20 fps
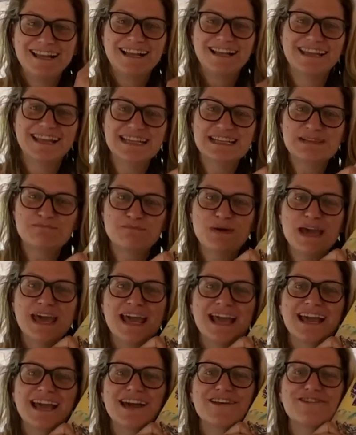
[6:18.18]
let's
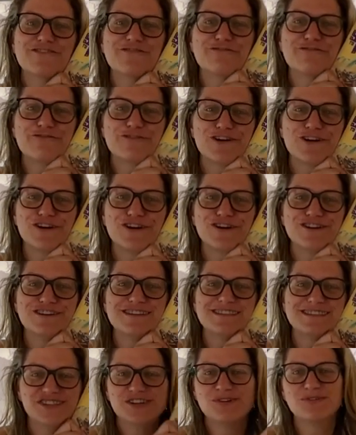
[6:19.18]
pick the
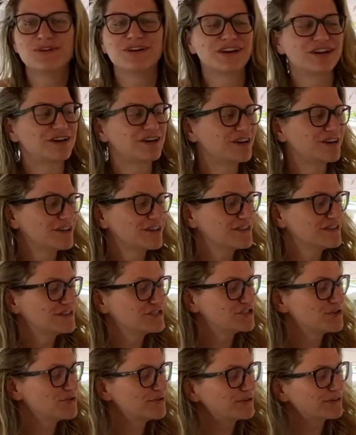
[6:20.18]
first Joker. The
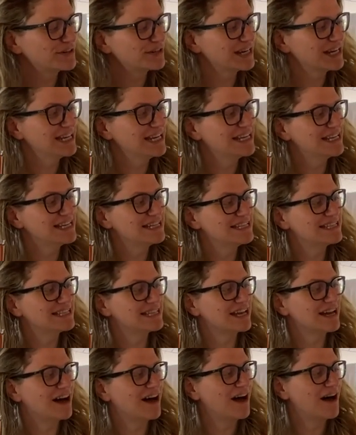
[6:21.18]
Joker is
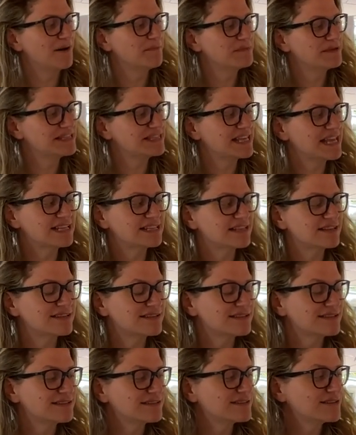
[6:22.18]

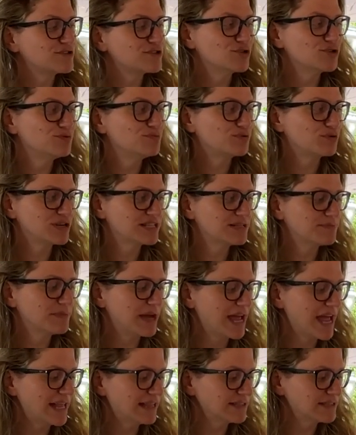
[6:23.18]
Sentenced to Prison
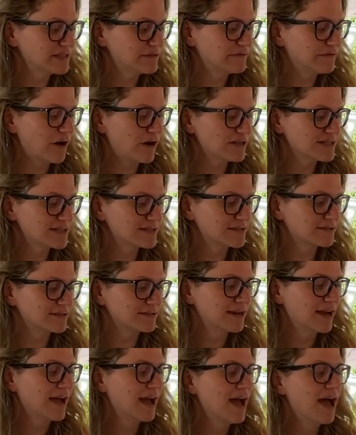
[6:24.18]
by Alan Dean
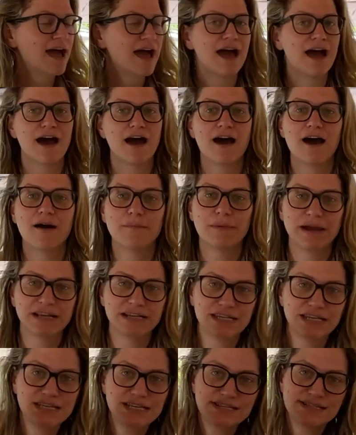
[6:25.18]
Foster. My
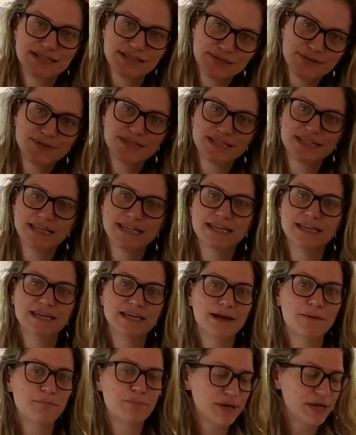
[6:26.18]
niece
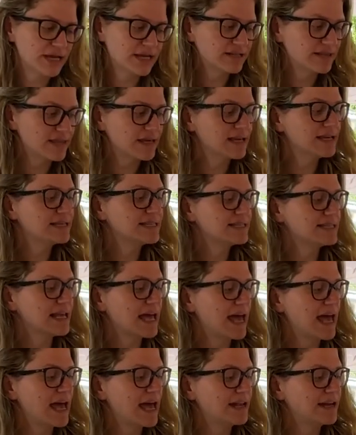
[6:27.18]
Lucy picked this
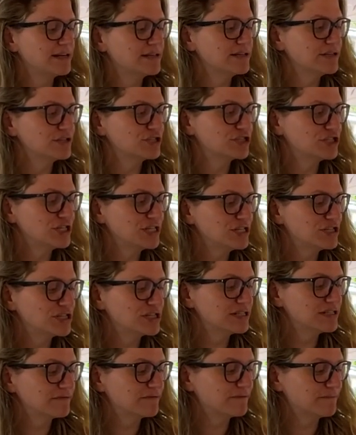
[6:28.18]
and she
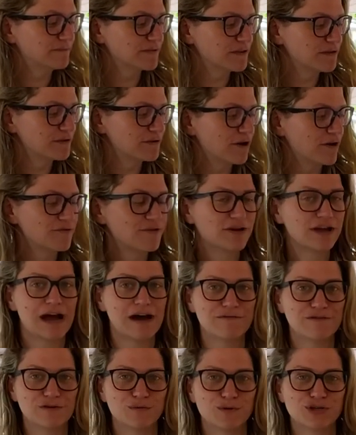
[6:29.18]
just thought the
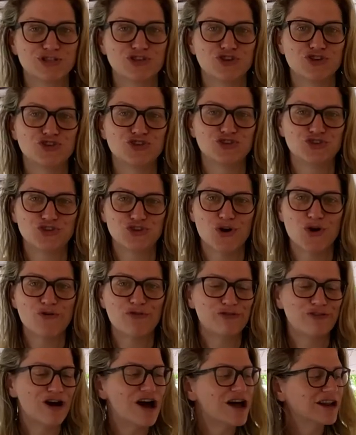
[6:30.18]
cover was so
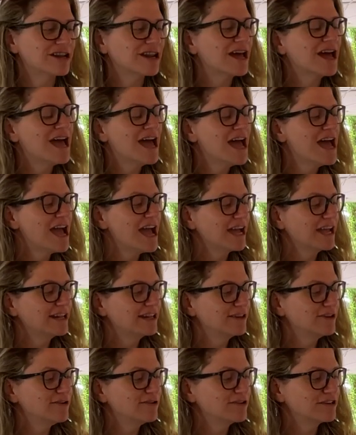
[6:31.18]
fun.
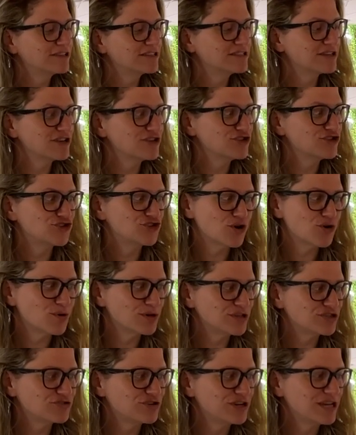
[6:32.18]
It looked so
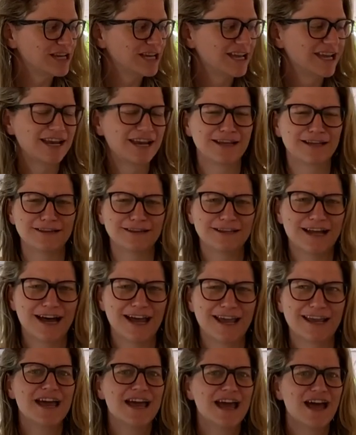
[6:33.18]
intriguing,
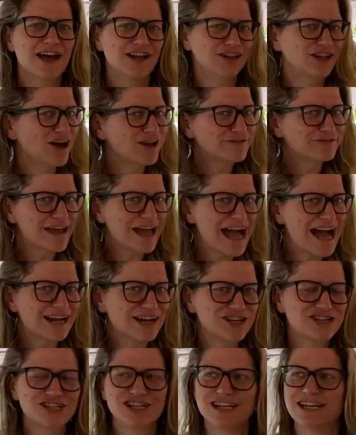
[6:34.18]
like a lot of
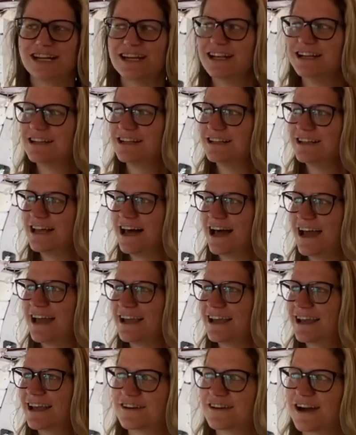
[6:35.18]
action,
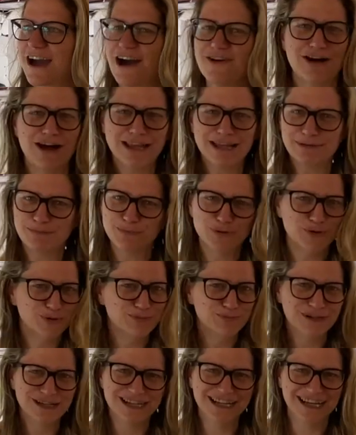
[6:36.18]
like Krawall im
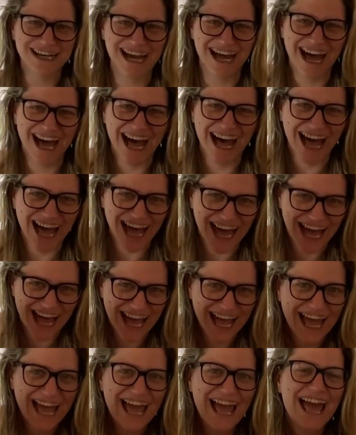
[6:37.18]
Boom.
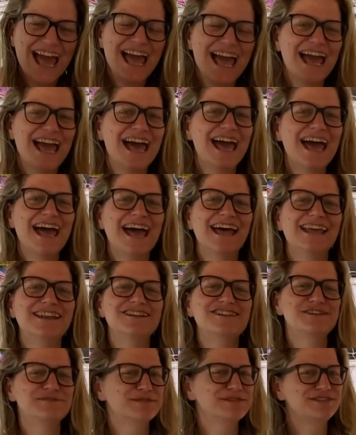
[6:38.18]
And
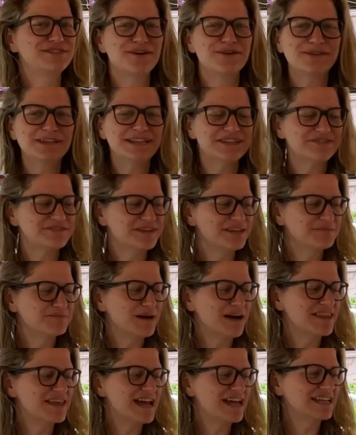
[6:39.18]
she was totally intrigued
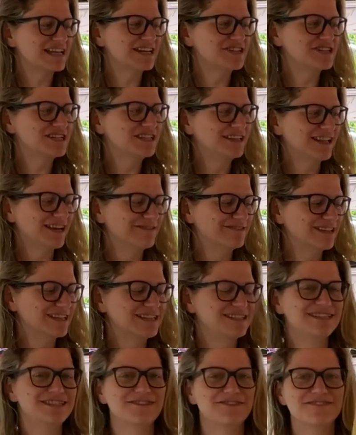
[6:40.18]
by that and she loved
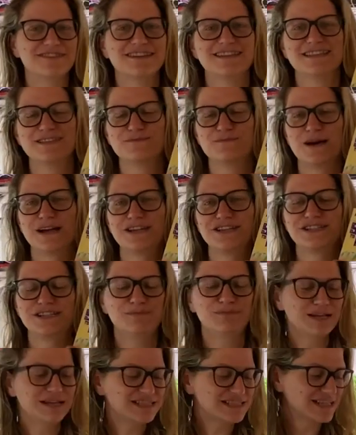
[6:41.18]
it, so this is why she
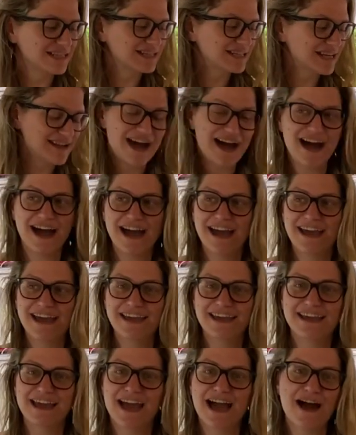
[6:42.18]
picked it.
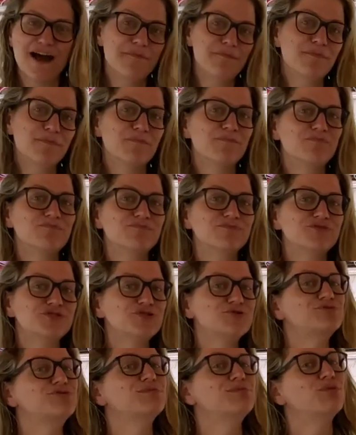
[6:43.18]
I am
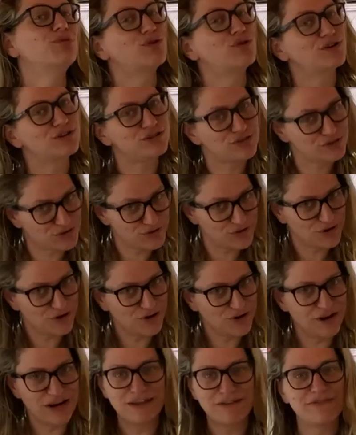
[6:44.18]
to report to
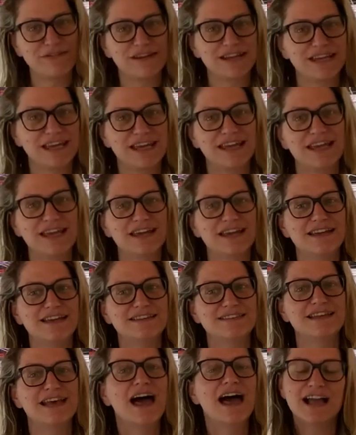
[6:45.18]
her if it
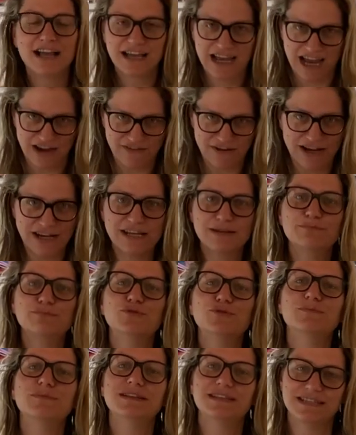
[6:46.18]
is Krawall im
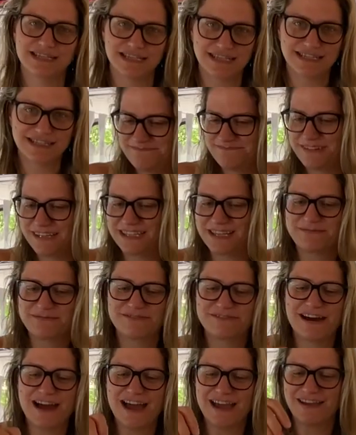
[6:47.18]
Boom indeed. Pick number
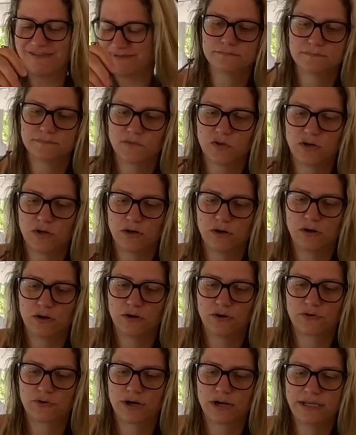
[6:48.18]
five.
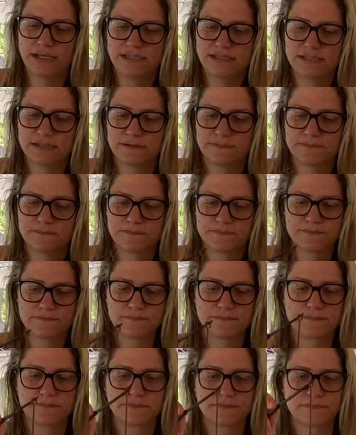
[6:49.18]
All right,
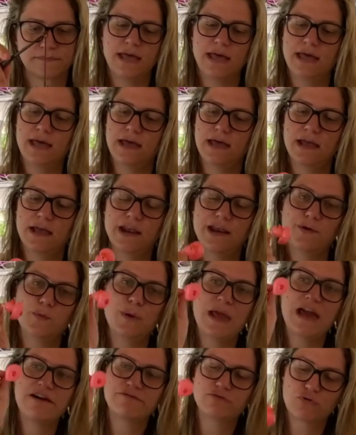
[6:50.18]
and
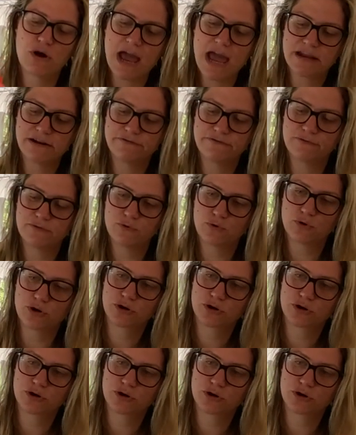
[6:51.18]
we have Red for